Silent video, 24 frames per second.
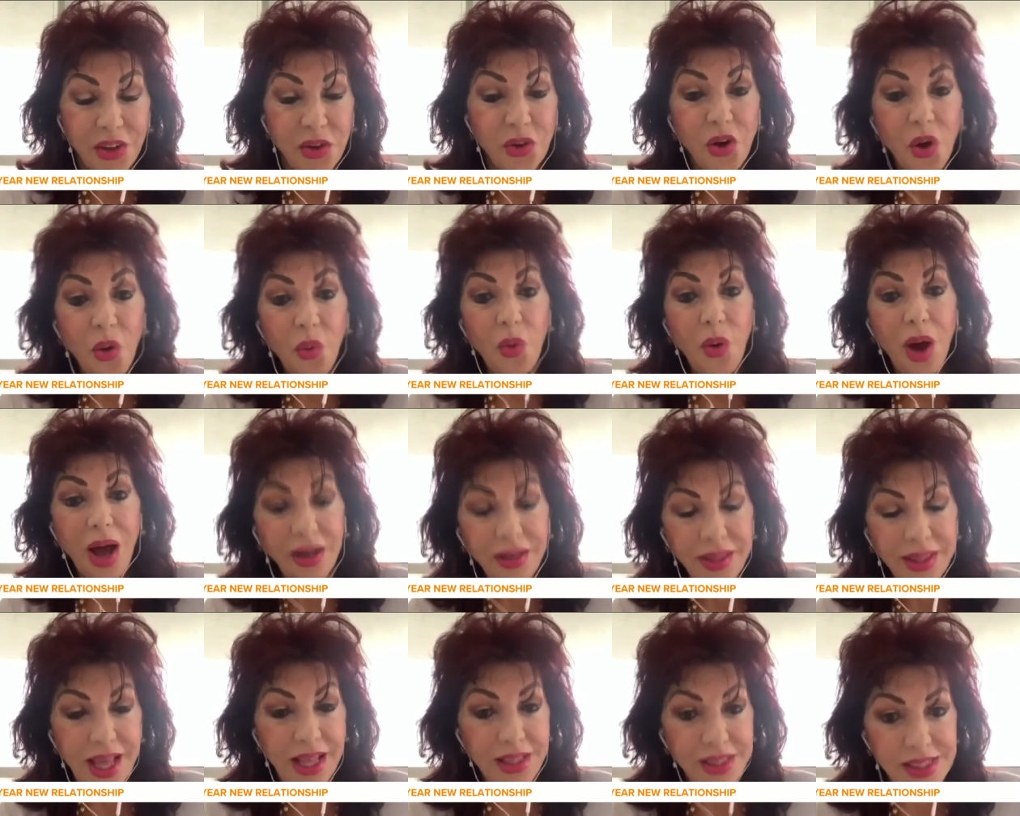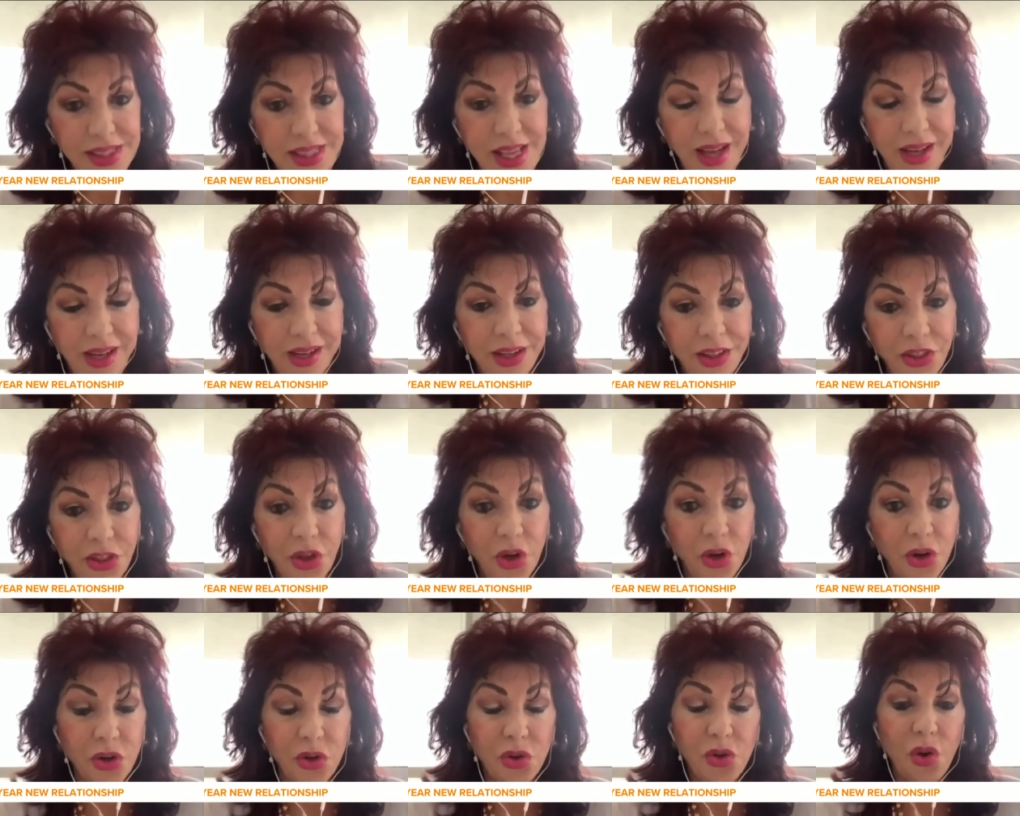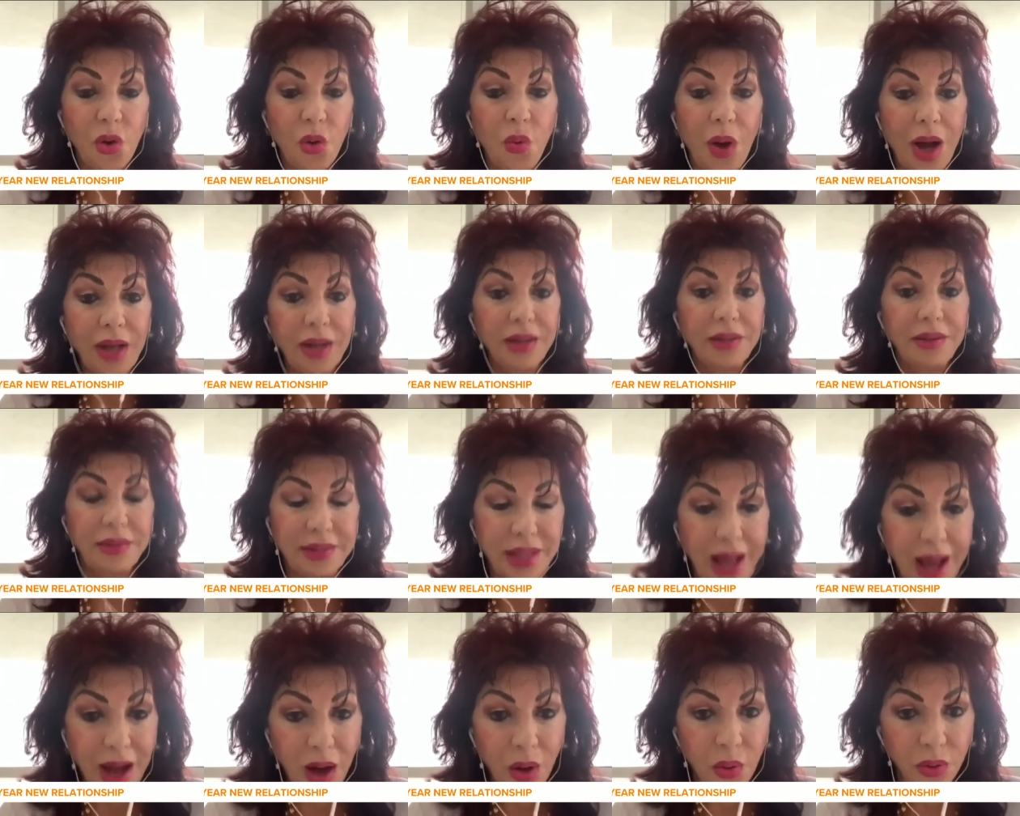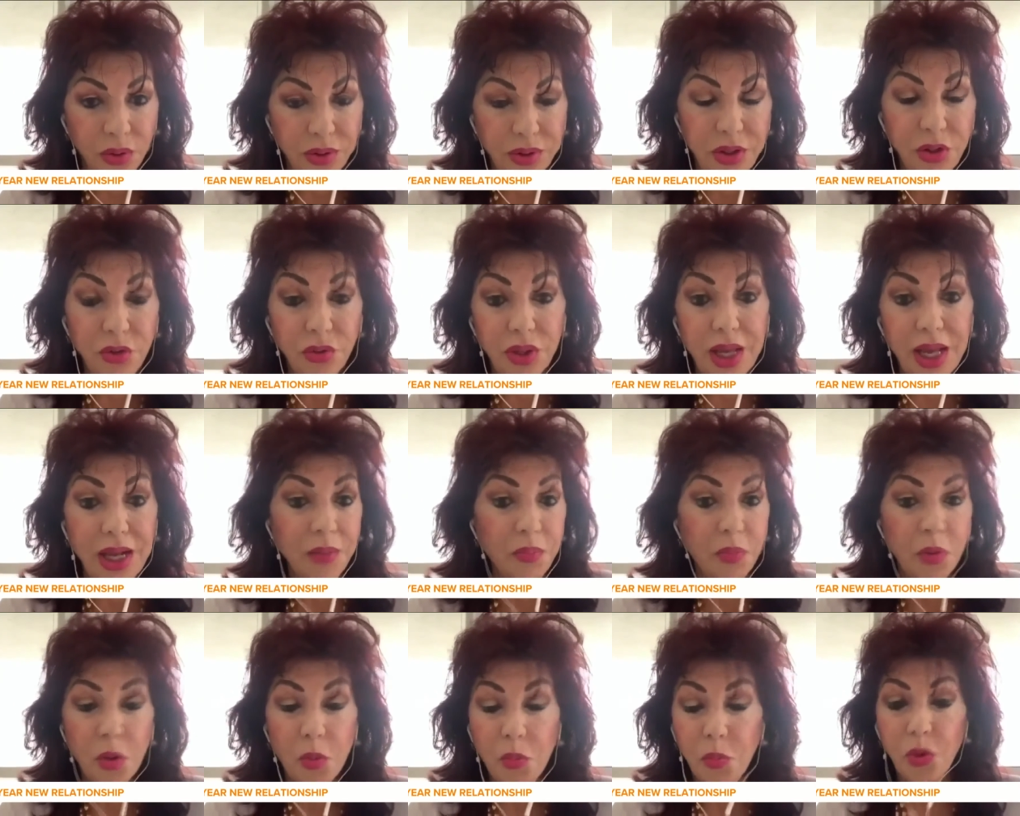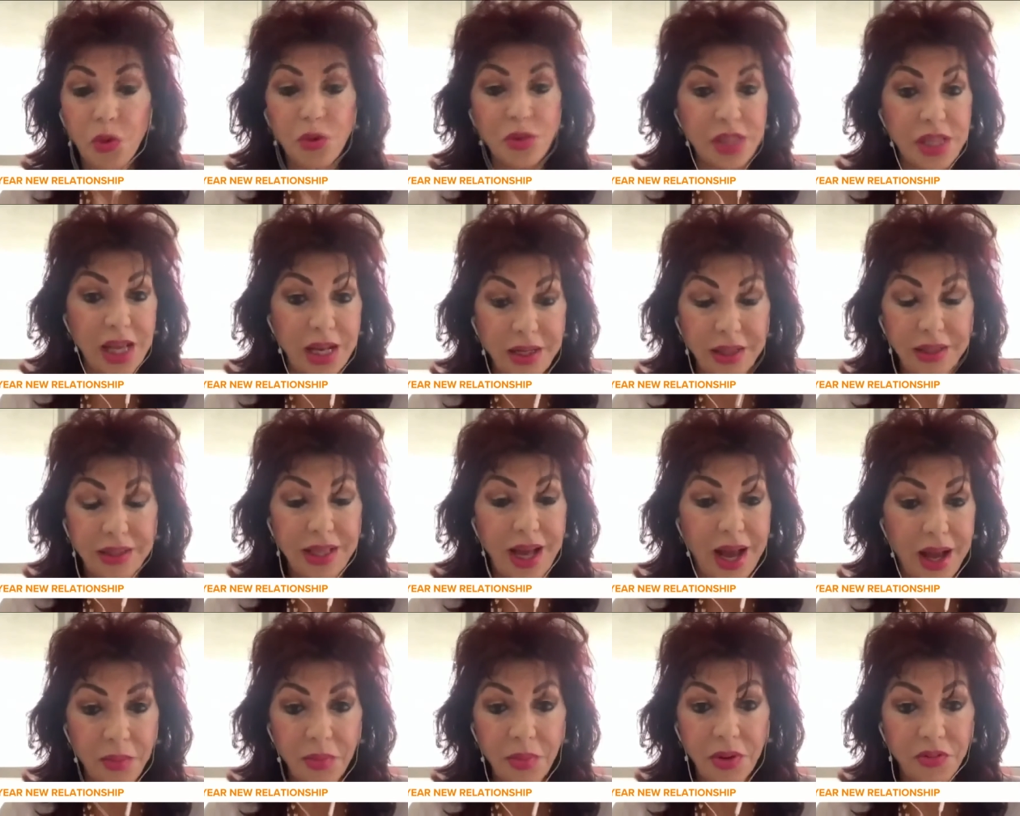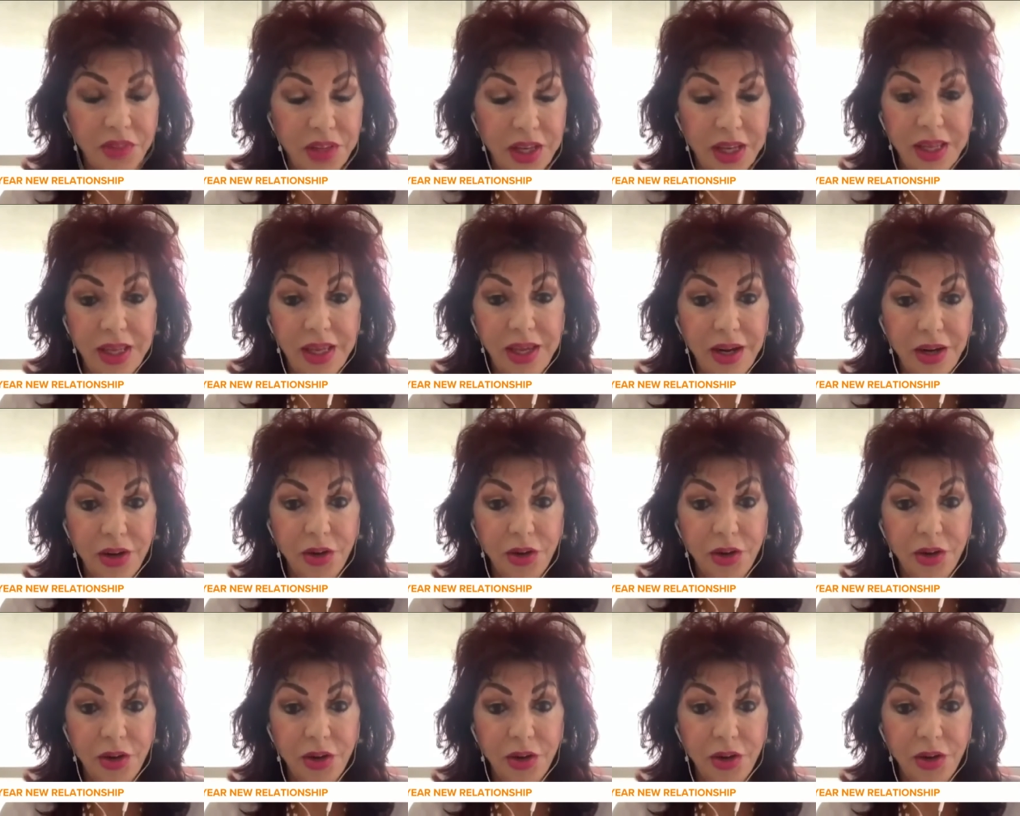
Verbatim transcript: you don't want that second thought. You don't want a doubt. You can propose any time of the year.